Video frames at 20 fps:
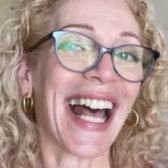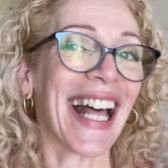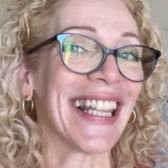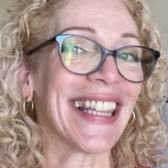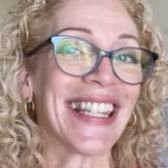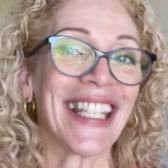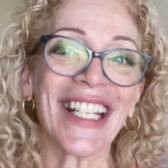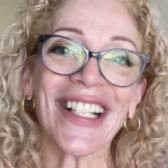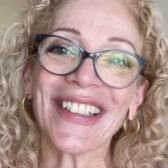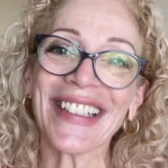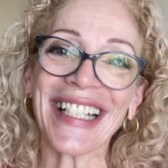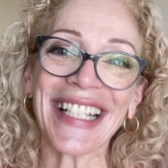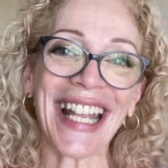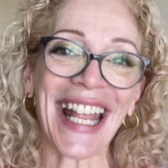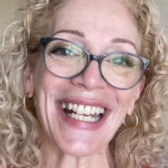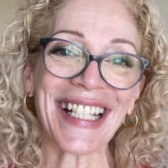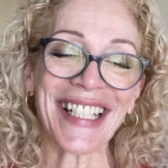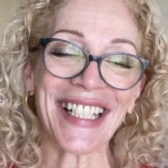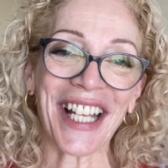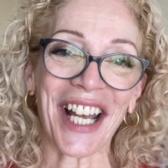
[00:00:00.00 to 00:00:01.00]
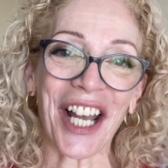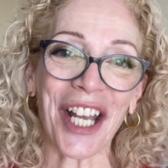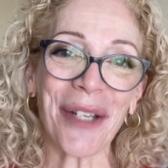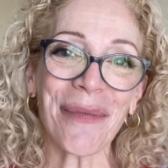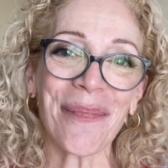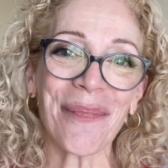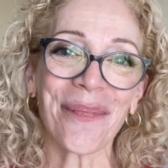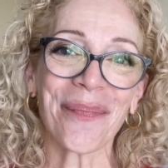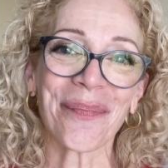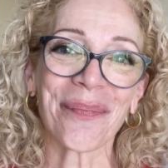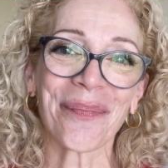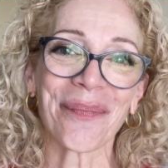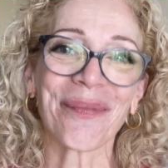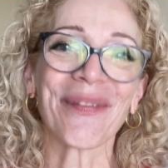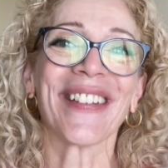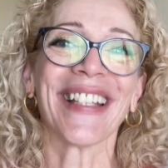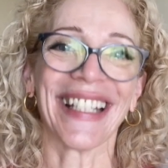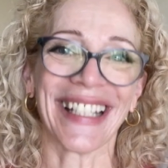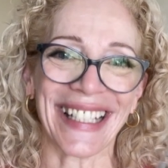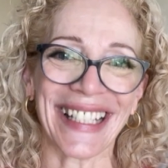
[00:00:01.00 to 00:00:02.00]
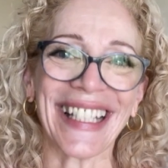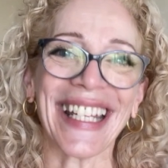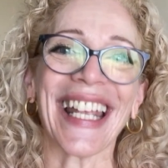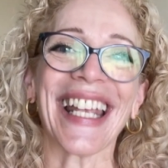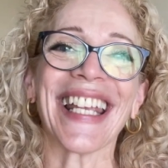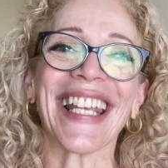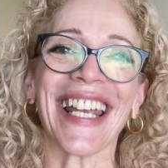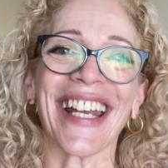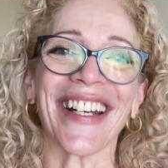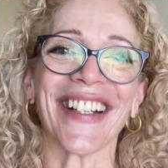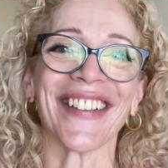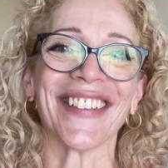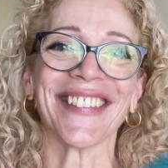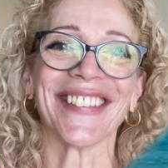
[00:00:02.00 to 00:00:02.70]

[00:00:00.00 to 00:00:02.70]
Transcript: Until the next time. Take care.